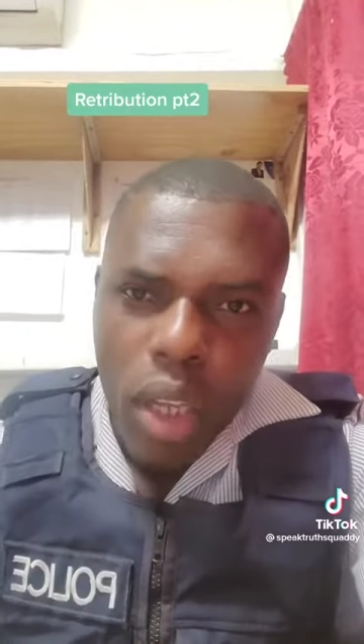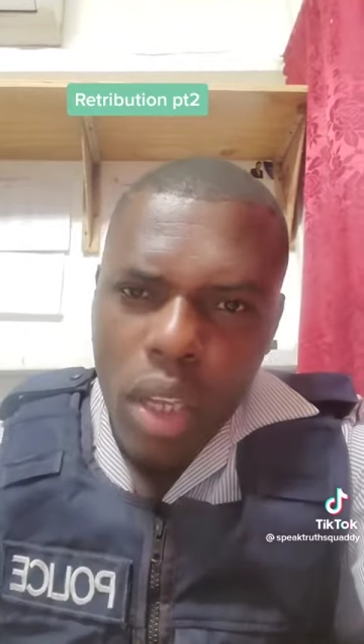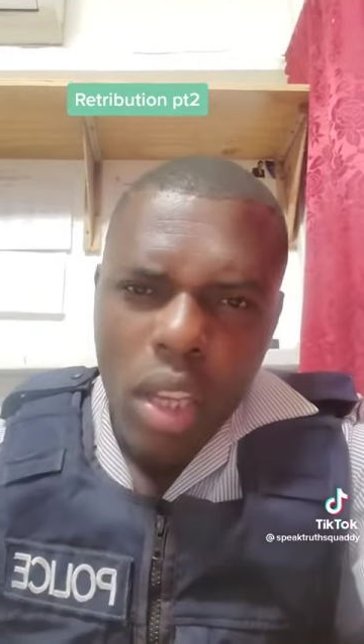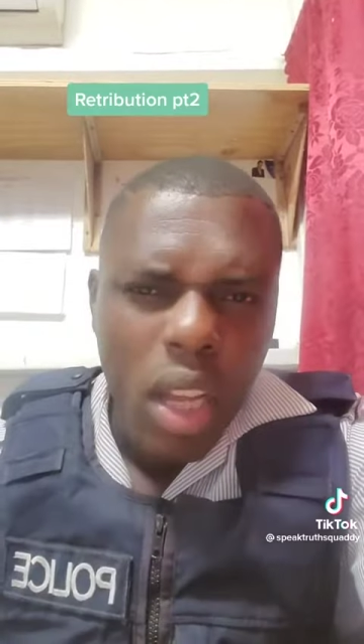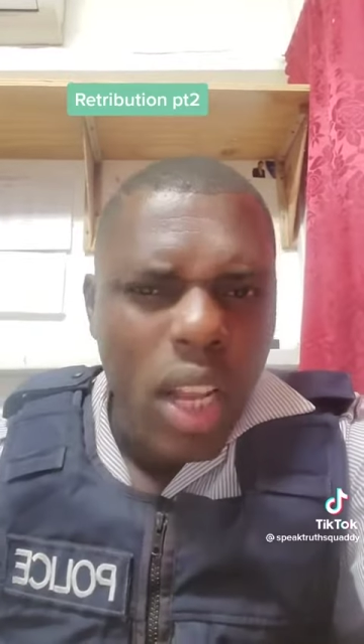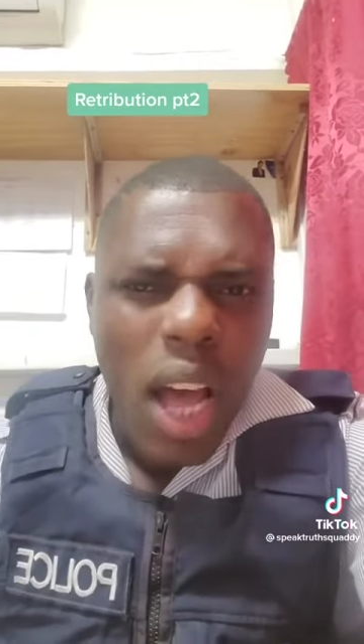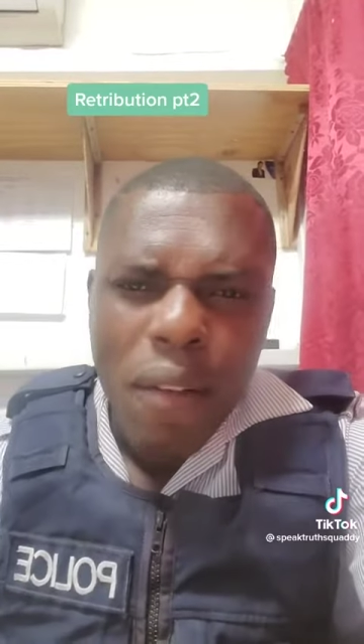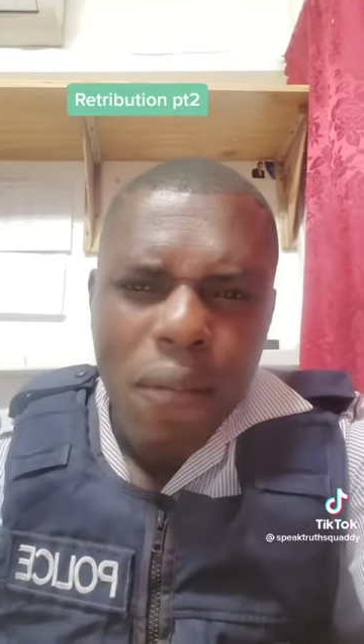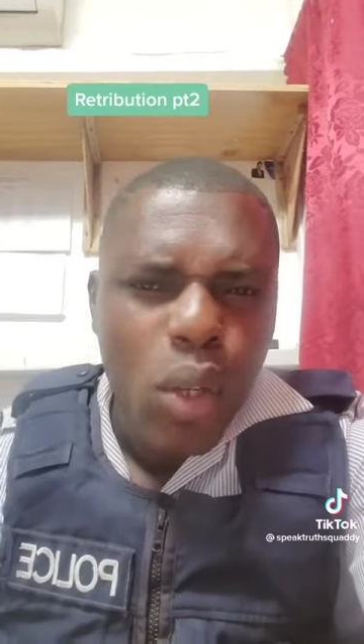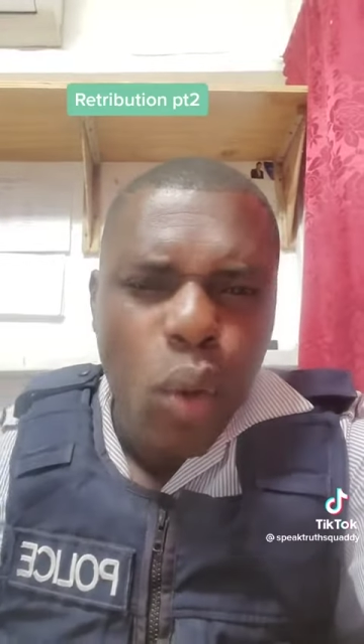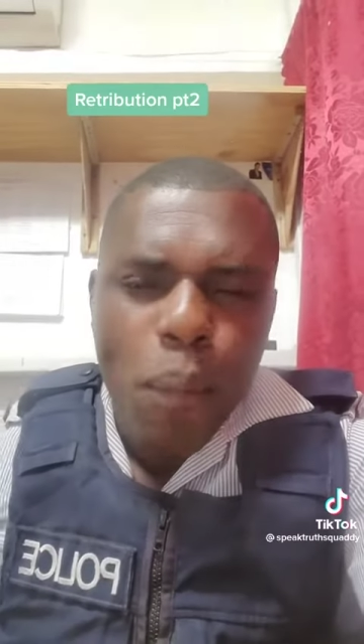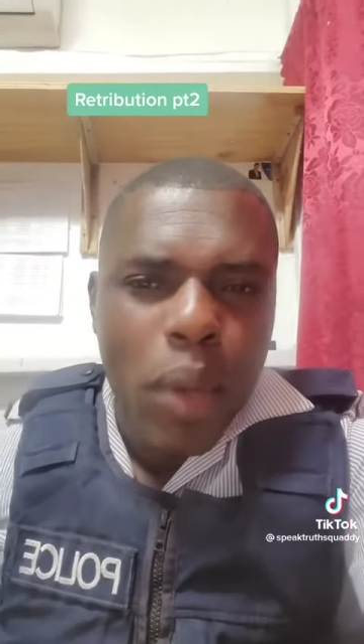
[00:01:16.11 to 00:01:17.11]
you know have to
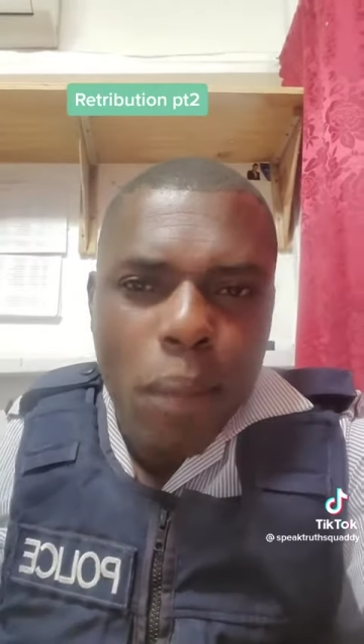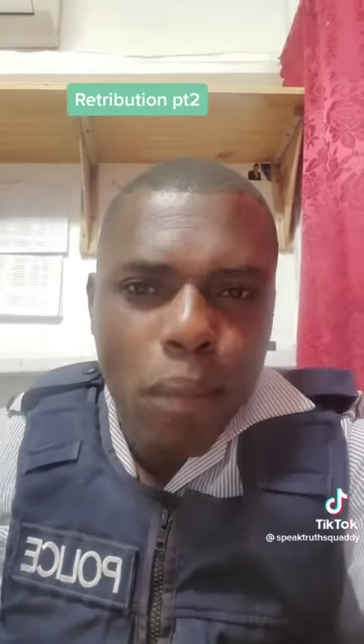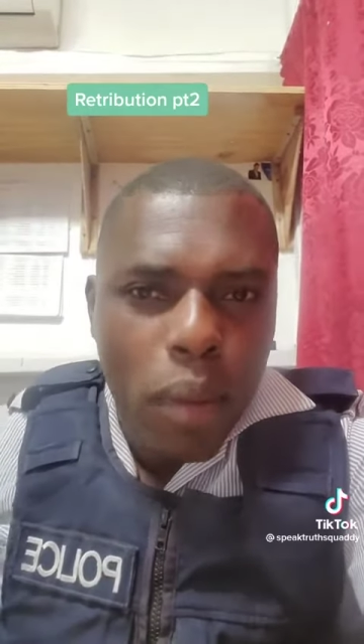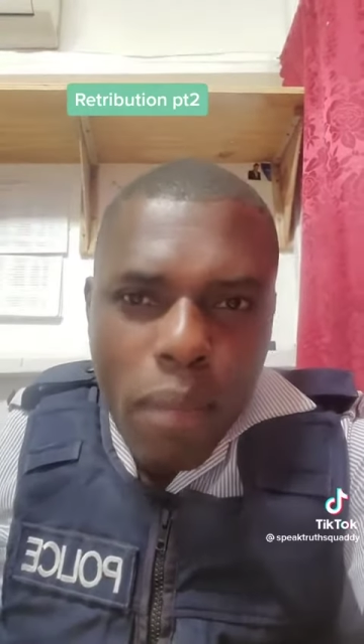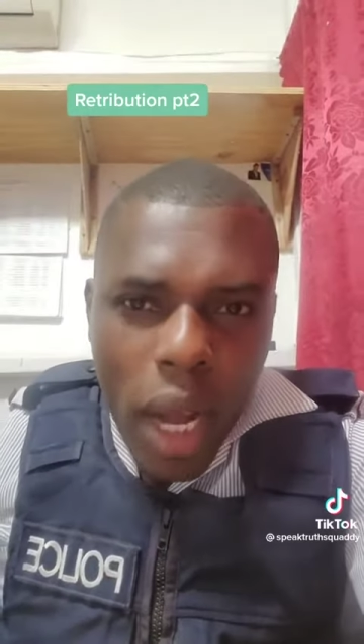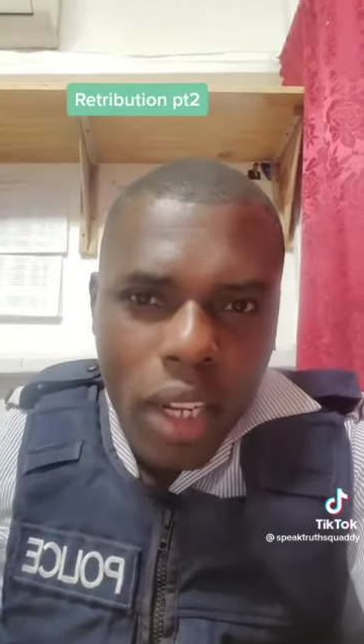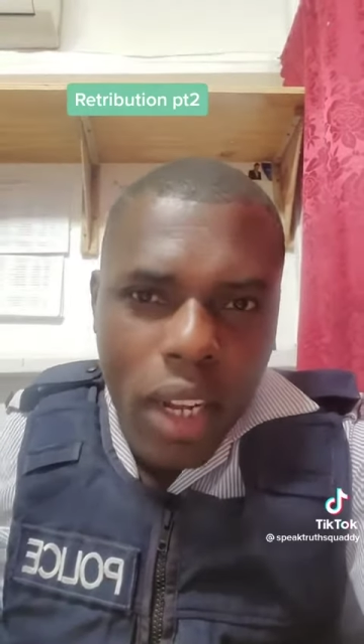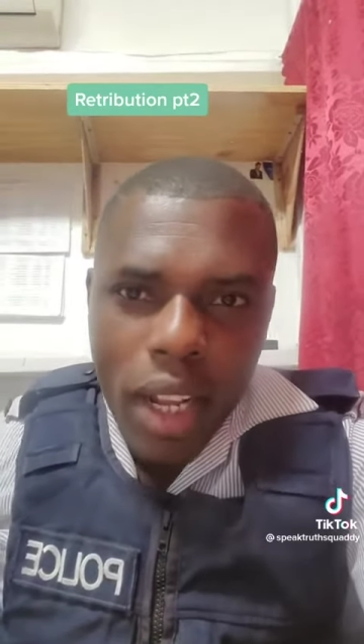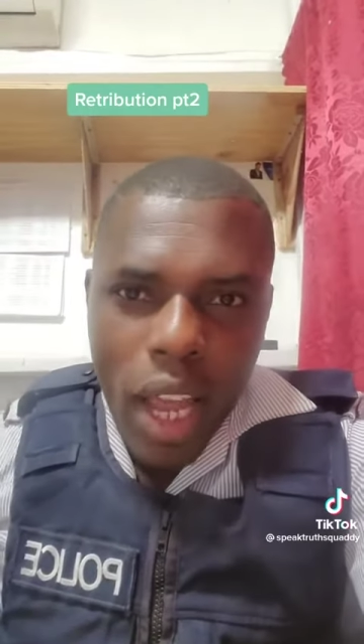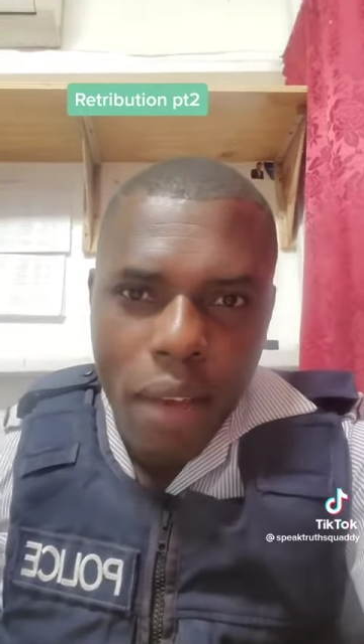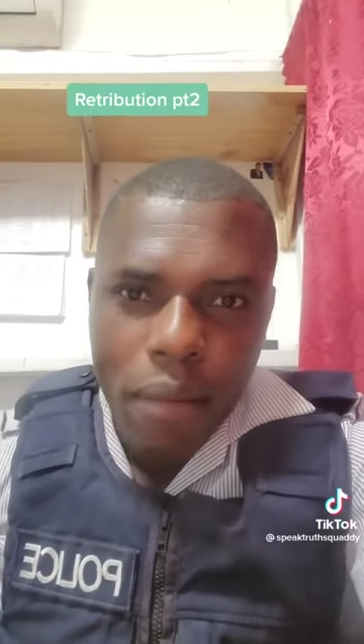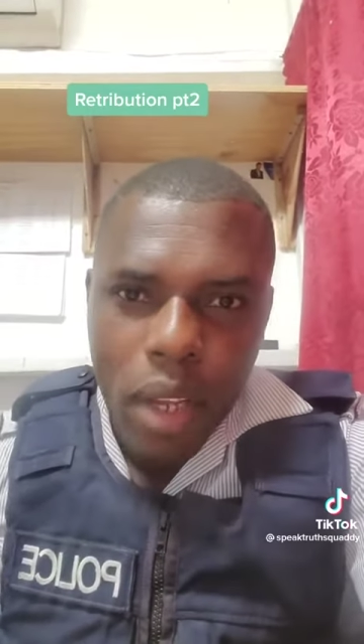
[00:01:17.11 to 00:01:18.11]
do people bad in a
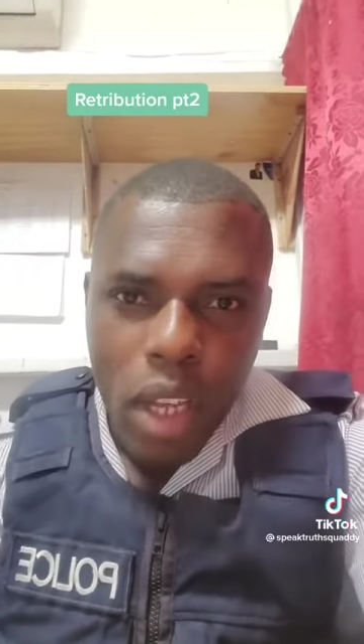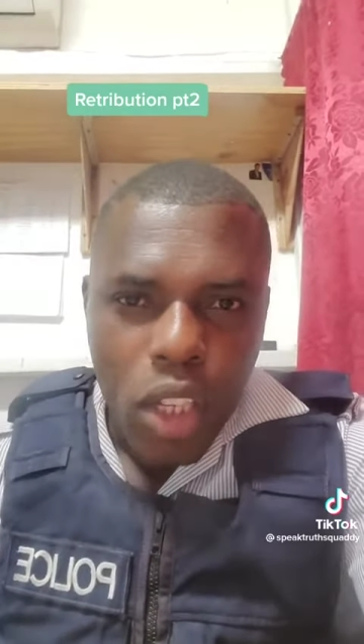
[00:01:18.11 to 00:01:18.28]
life.